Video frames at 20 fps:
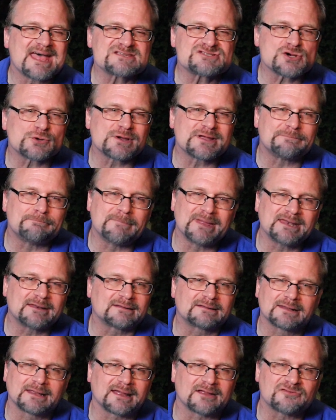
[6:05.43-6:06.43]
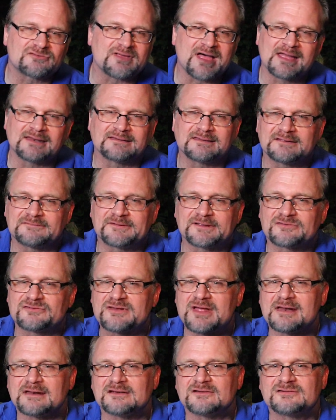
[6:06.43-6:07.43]
As our admittedly unscientific
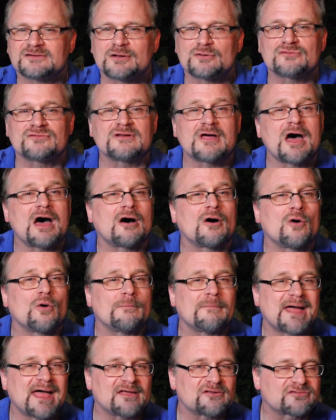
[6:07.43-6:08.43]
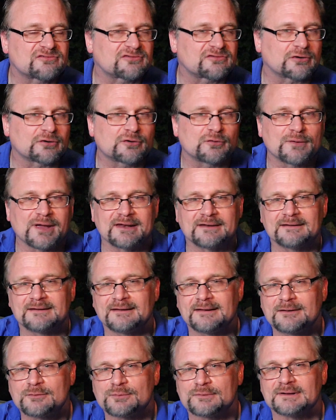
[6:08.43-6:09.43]
study shows, not all masks are
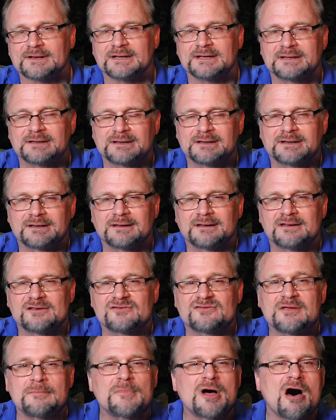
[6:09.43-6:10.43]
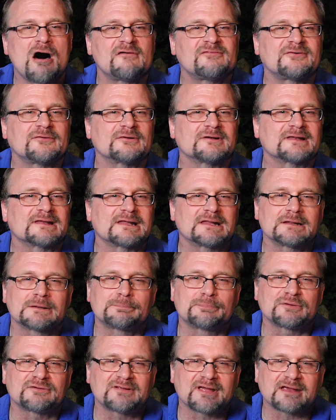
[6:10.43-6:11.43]
created equally. Some offer
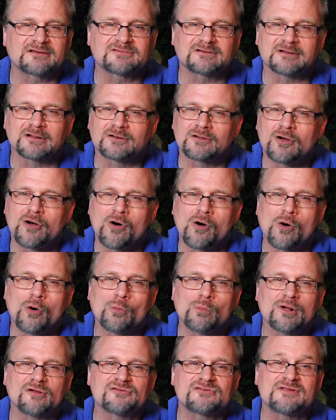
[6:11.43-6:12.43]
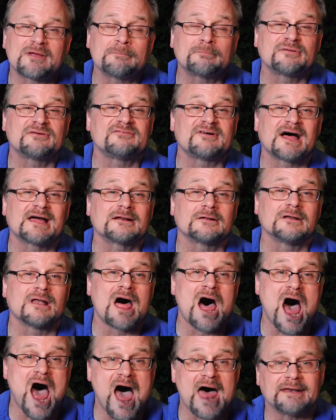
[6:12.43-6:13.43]
little protection at all, while some provide a
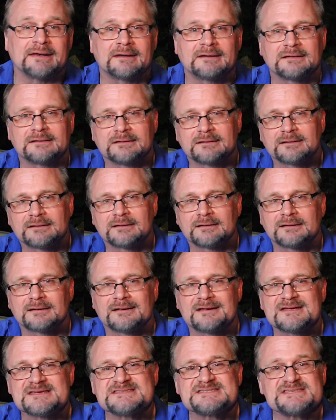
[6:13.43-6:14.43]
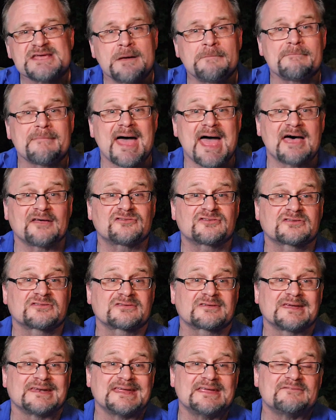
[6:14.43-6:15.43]
lot. Some
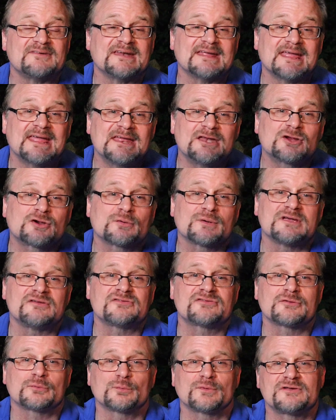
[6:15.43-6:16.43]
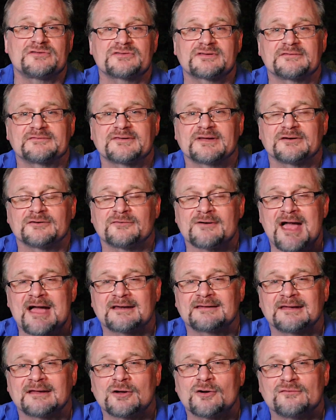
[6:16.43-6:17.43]
masks can even increase the risk of
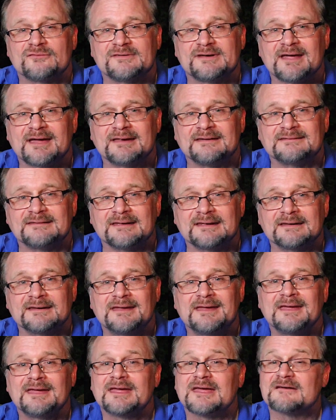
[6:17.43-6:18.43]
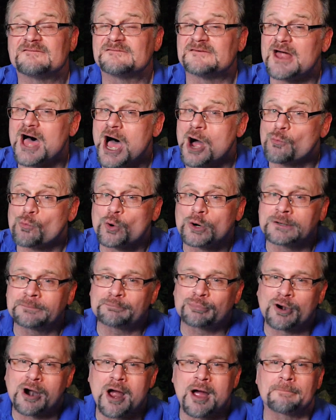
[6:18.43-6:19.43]
contracting COVID-19 if not
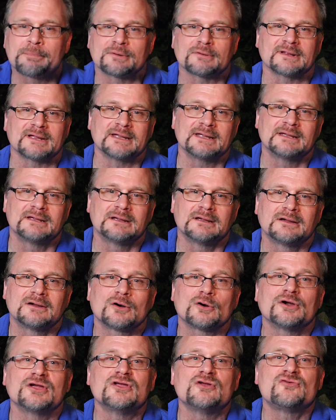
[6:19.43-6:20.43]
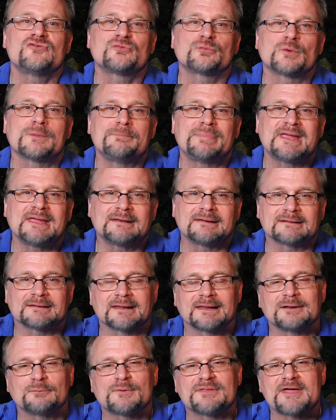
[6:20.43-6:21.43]
worn properly or used
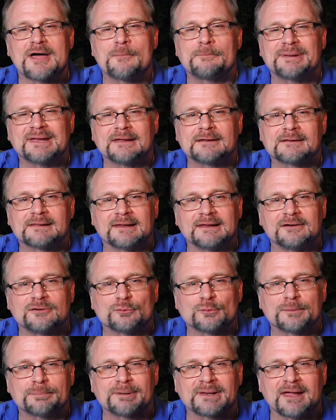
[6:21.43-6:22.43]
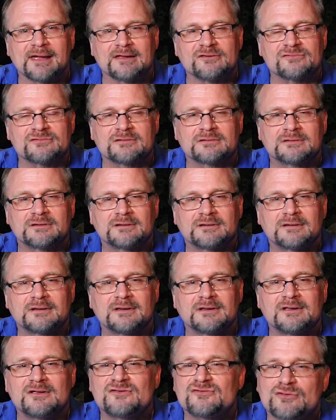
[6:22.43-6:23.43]
repeatedly without being cleaned or replaced.
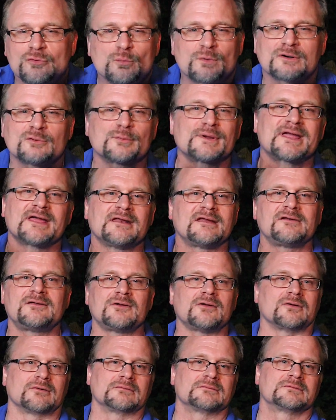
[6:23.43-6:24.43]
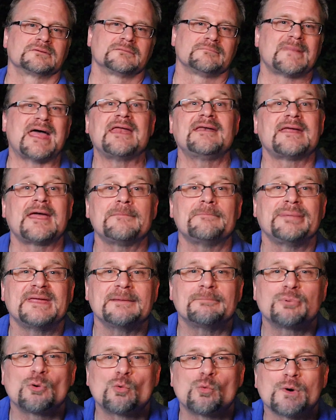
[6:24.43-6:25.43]
So what are we going to do? Mandate
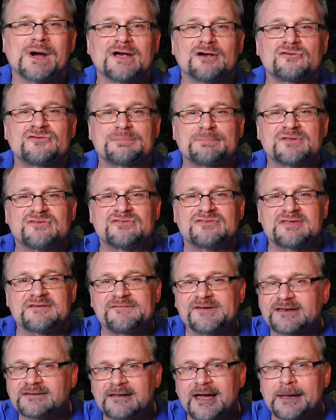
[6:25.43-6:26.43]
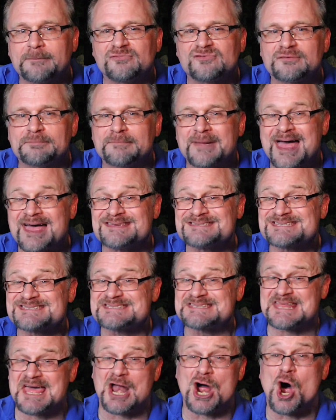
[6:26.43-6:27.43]
people wear specific types of
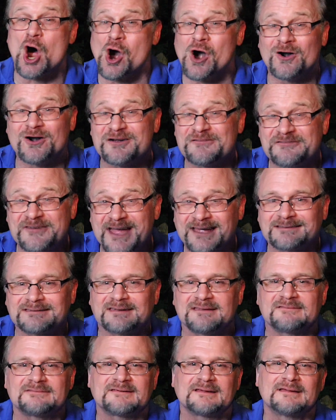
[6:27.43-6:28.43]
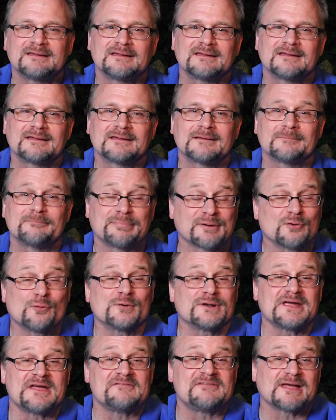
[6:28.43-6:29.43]
masks that are effective, but
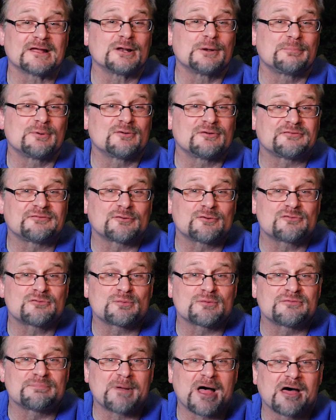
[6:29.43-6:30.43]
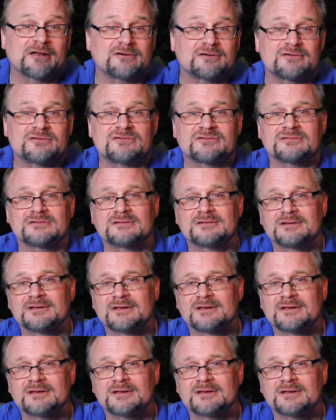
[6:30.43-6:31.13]
only available to first responders?